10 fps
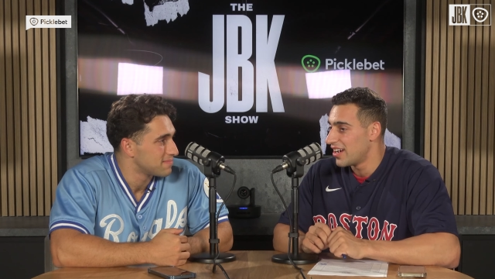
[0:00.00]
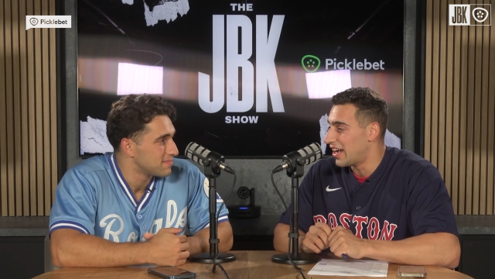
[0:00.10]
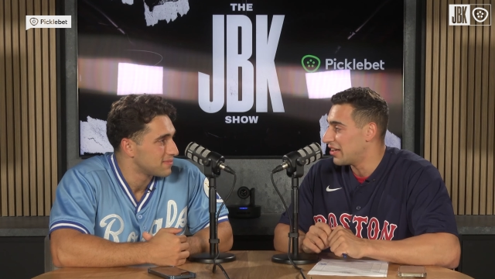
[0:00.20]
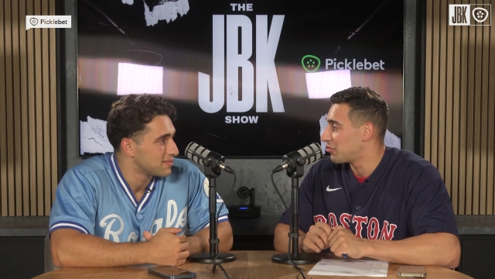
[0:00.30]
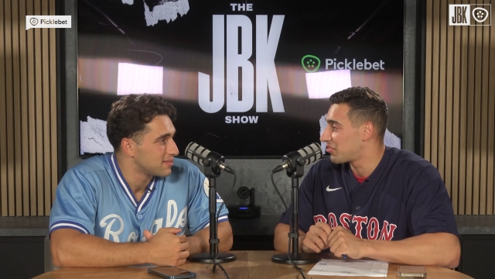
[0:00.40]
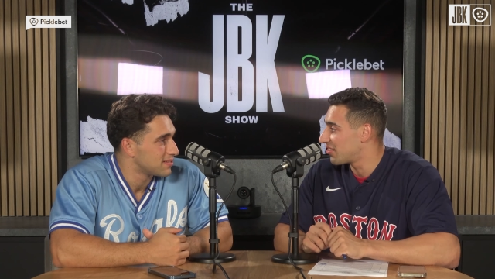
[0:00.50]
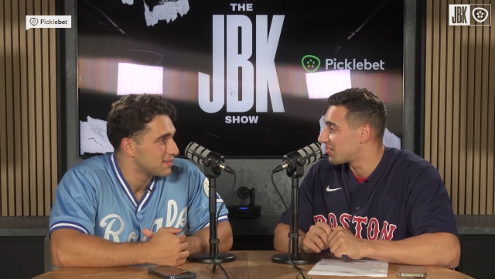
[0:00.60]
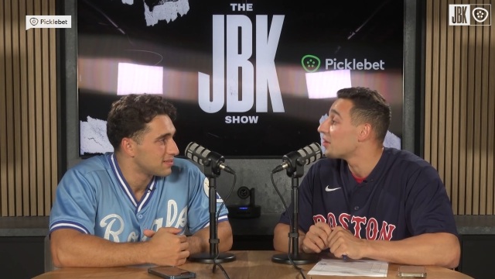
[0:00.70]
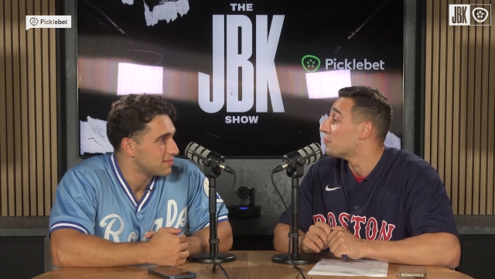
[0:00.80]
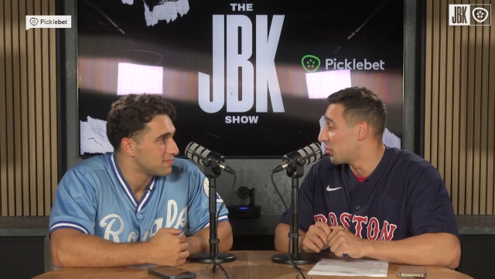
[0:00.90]
Speaker 1: and he just says,
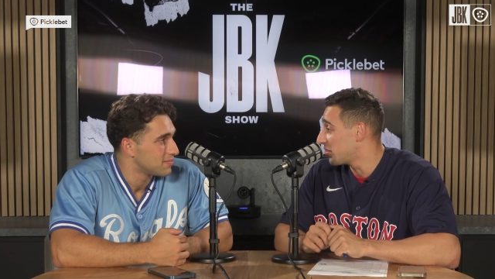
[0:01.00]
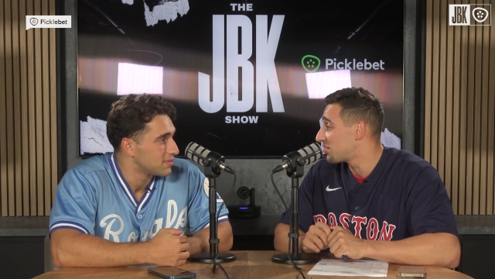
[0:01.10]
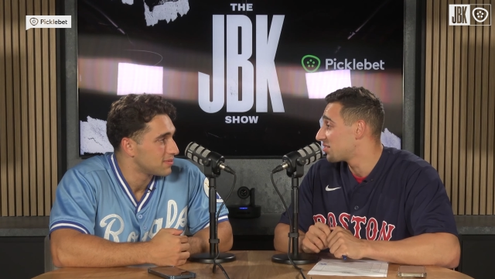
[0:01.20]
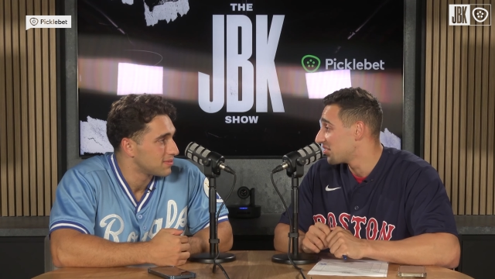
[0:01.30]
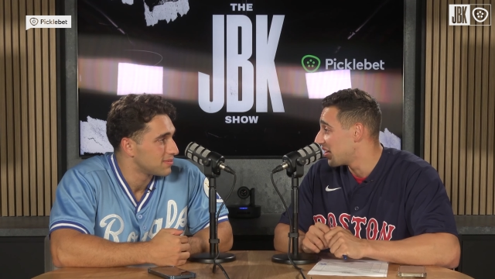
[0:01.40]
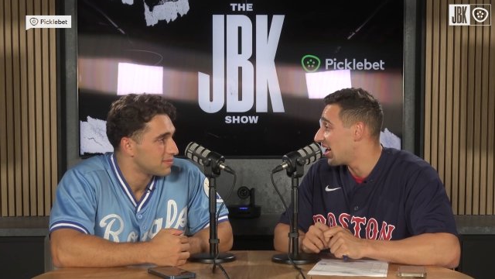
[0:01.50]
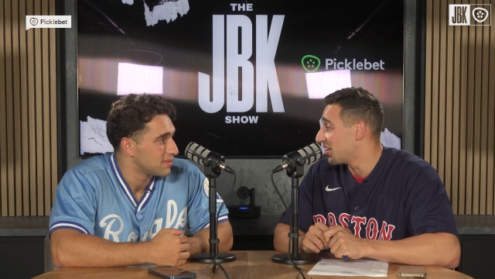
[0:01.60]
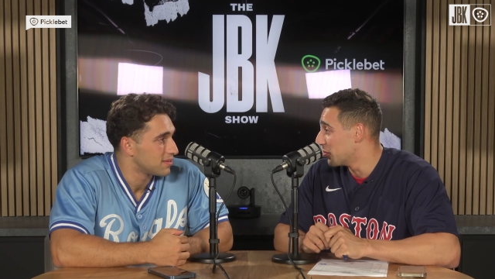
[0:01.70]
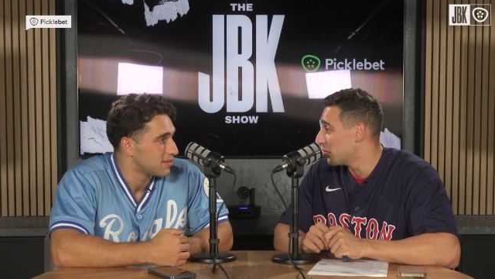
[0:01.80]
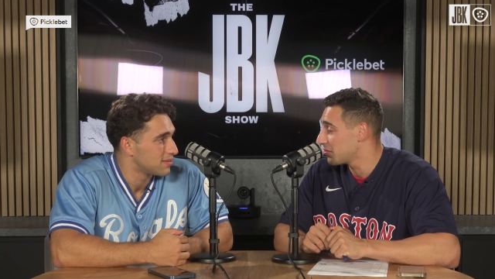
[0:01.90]
boys, how
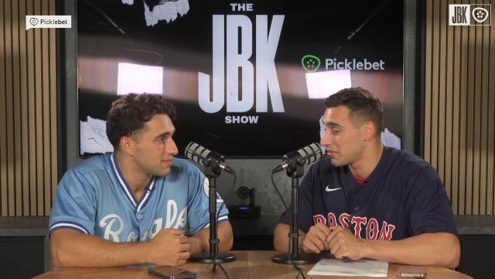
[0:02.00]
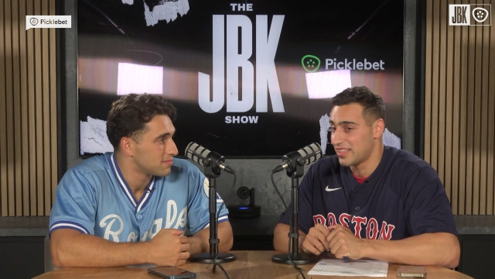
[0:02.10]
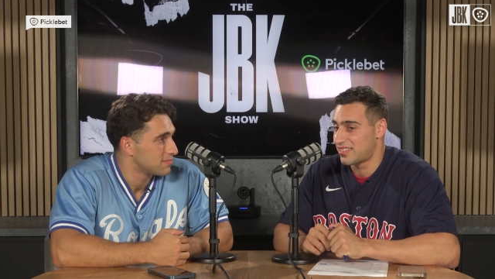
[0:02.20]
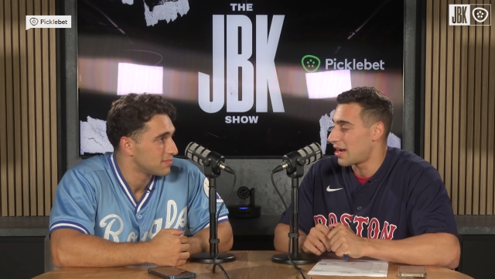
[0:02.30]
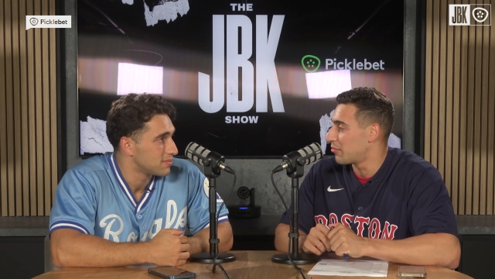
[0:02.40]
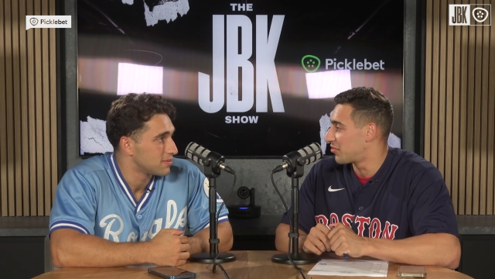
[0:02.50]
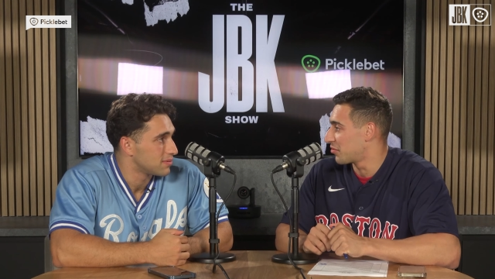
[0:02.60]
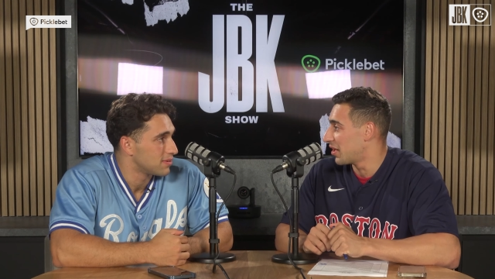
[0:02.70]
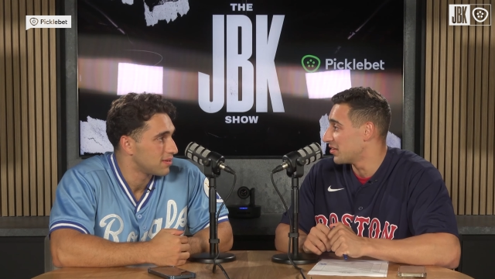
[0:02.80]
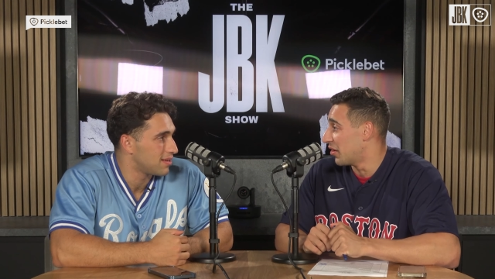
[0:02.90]
you doing? It's Cameron
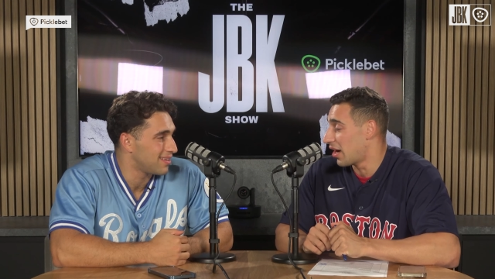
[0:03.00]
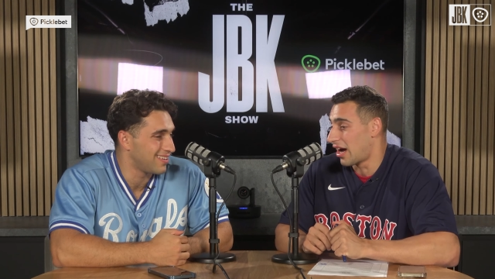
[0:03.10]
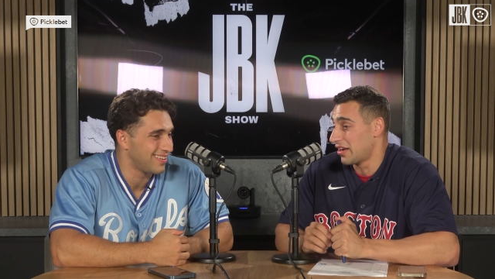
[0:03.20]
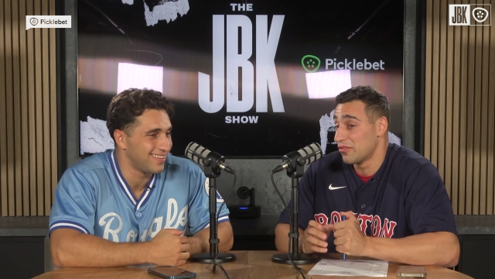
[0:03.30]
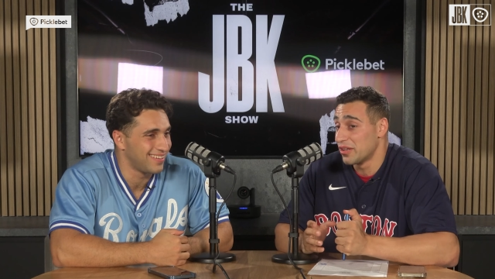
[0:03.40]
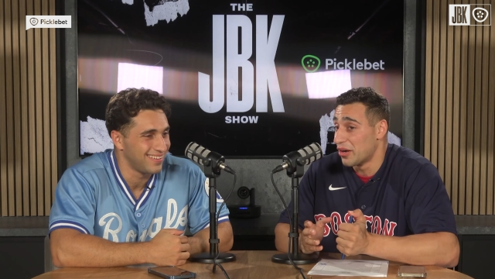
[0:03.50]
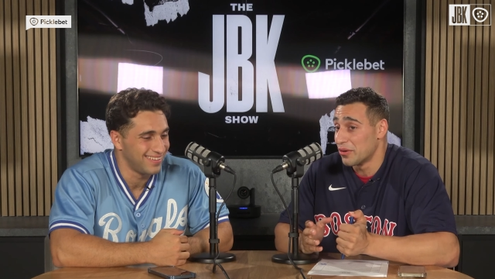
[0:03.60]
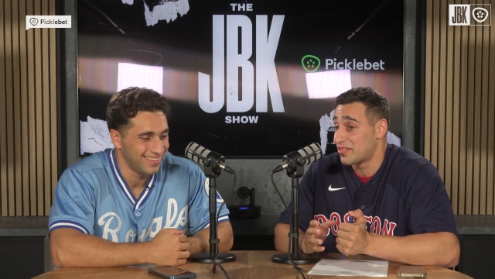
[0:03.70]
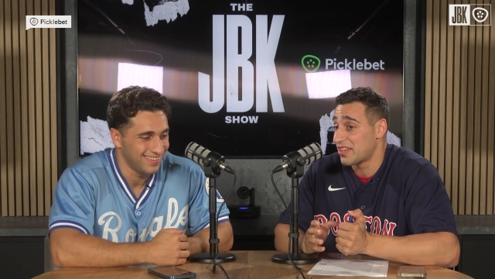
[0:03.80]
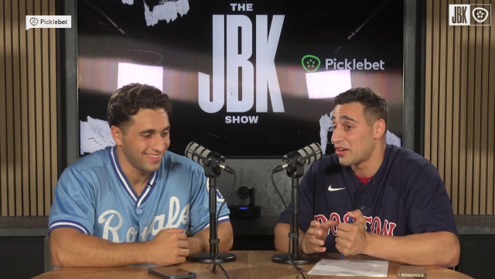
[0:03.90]
Ciraldo. I, I, didn't really know
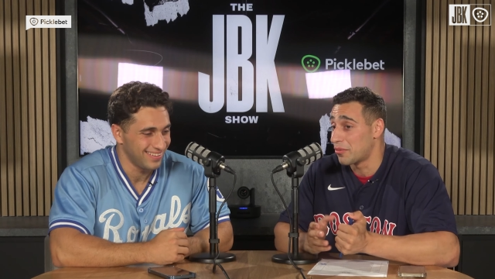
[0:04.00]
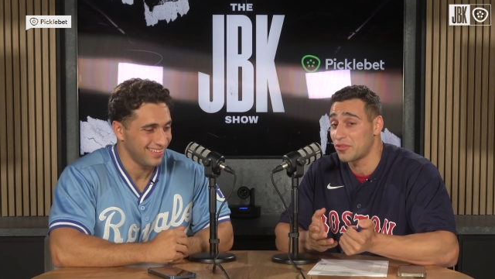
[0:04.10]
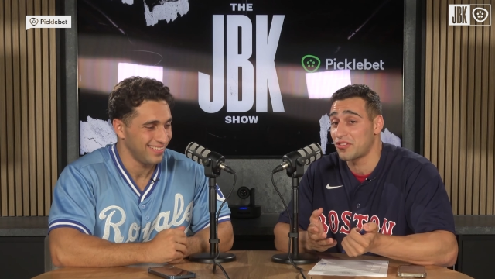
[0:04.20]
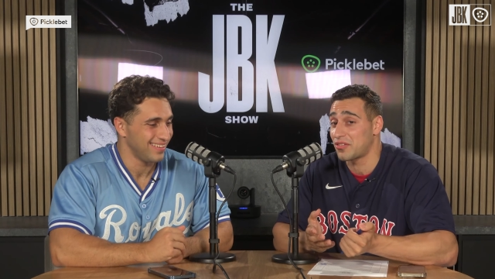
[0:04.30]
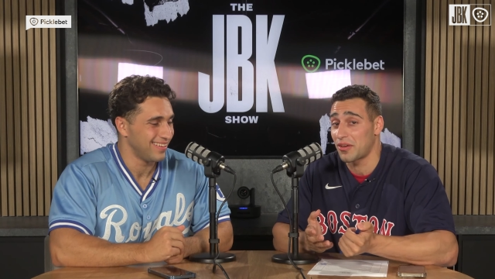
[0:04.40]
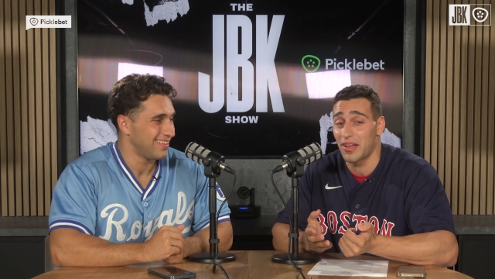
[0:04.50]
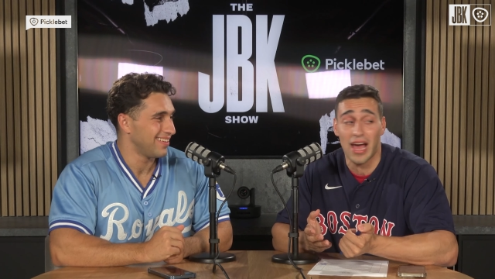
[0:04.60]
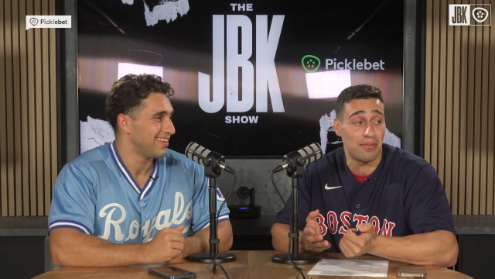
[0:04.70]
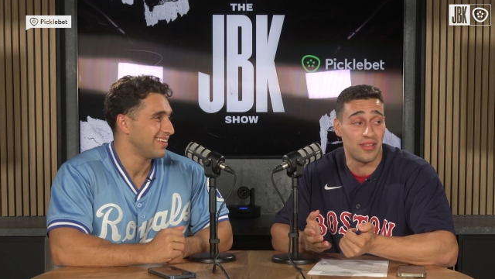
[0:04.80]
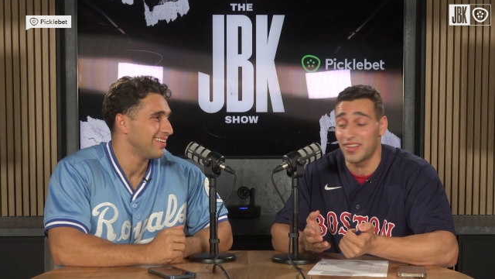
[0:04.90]
what to say to him. I was just uh,
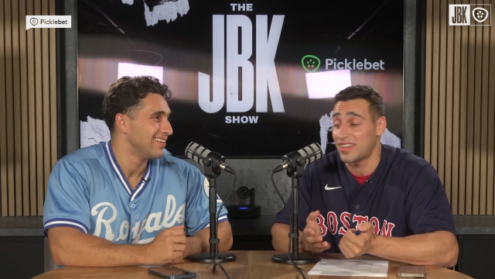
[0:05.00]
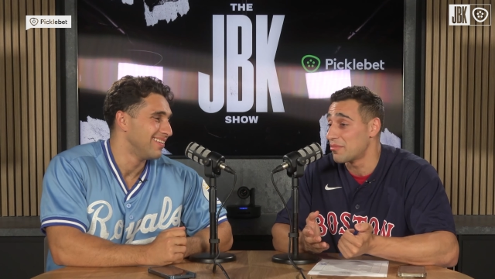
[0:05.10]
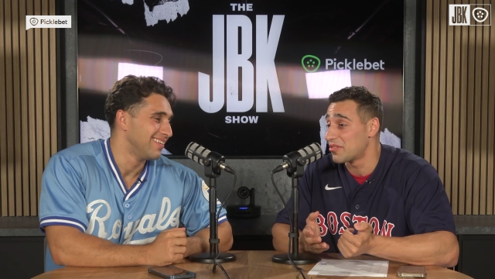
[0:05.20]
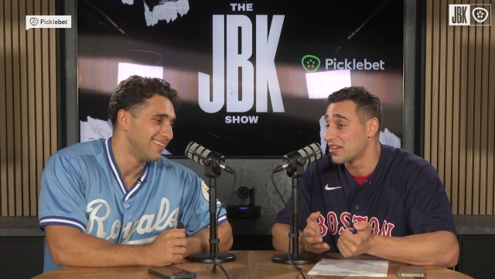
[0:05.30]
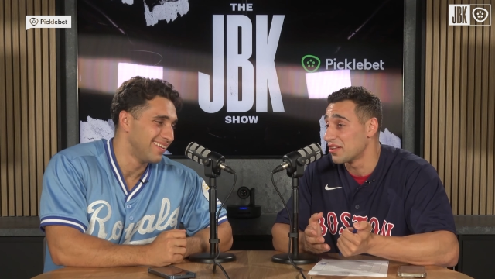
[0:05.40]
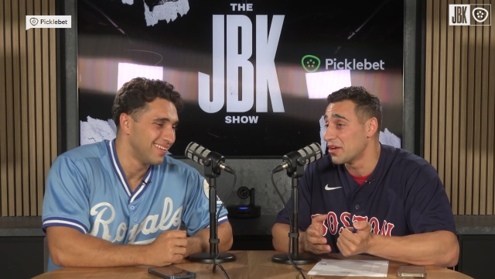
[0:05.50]
happy that he came and said